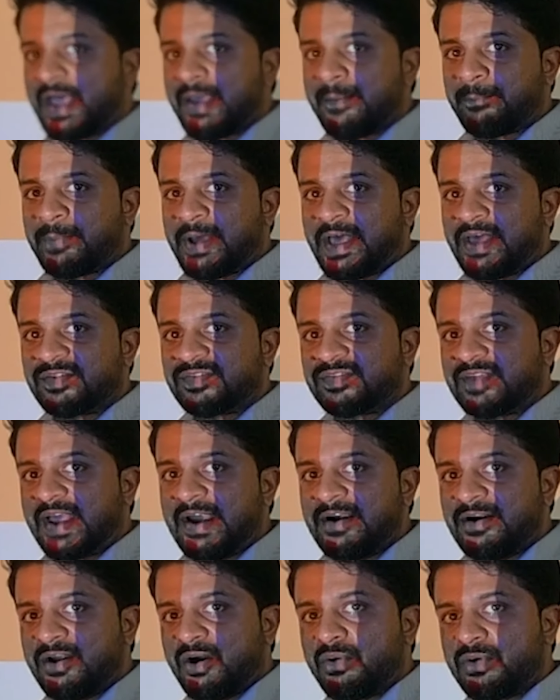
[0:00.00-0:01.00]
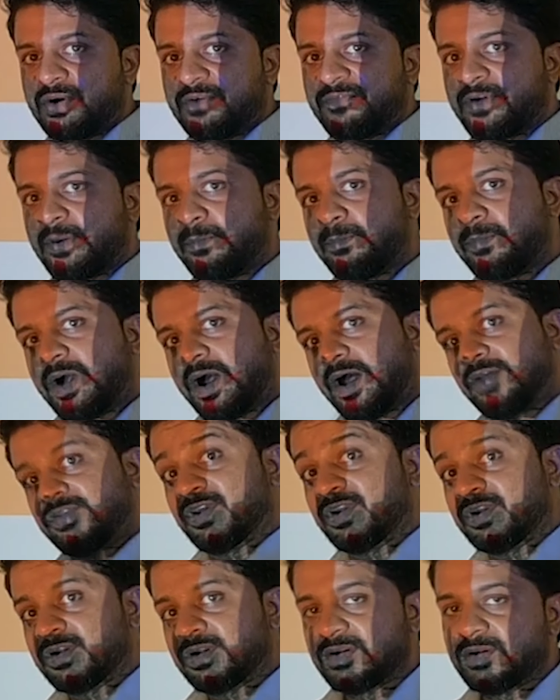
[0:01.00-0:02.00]
Empire stand out from
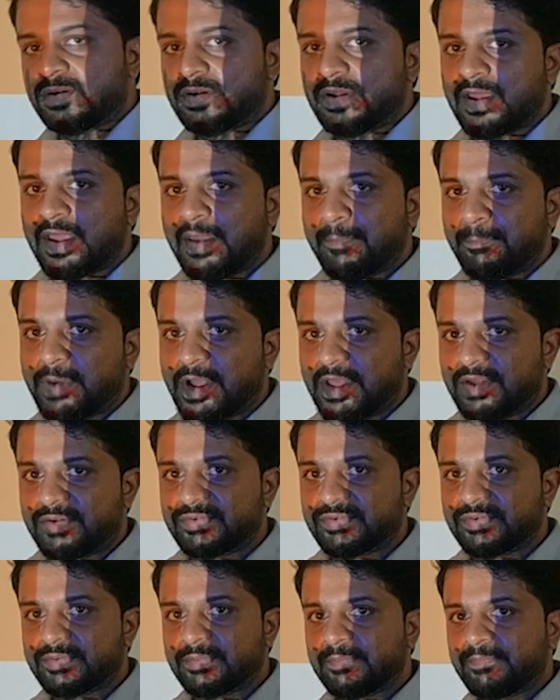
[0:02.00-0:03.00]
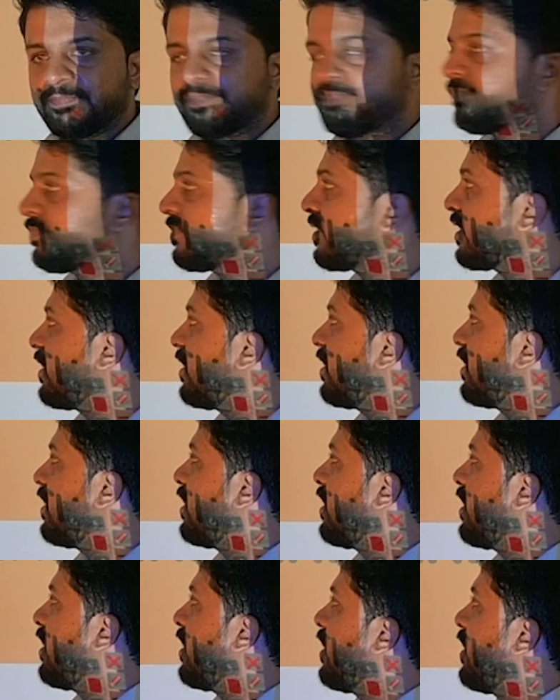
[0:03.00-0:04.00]
other empires.
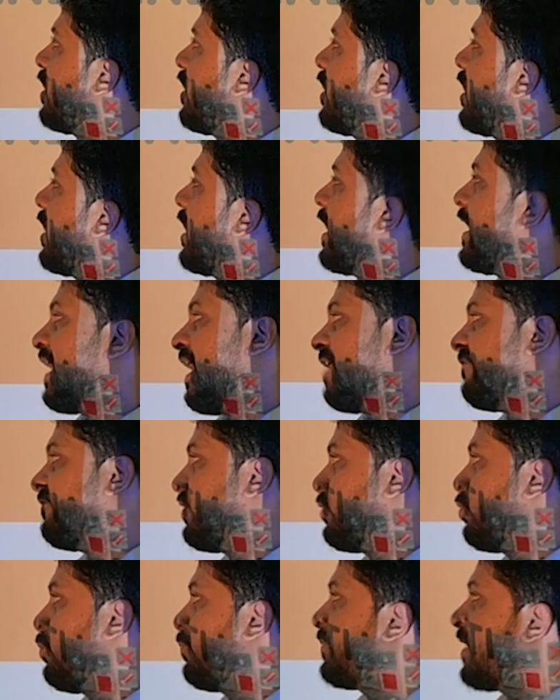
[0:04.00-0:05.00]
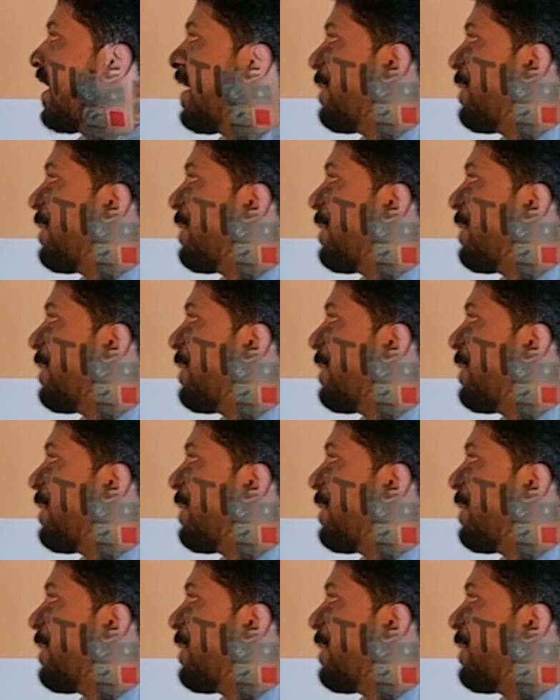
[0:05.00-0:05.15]
And after Gupta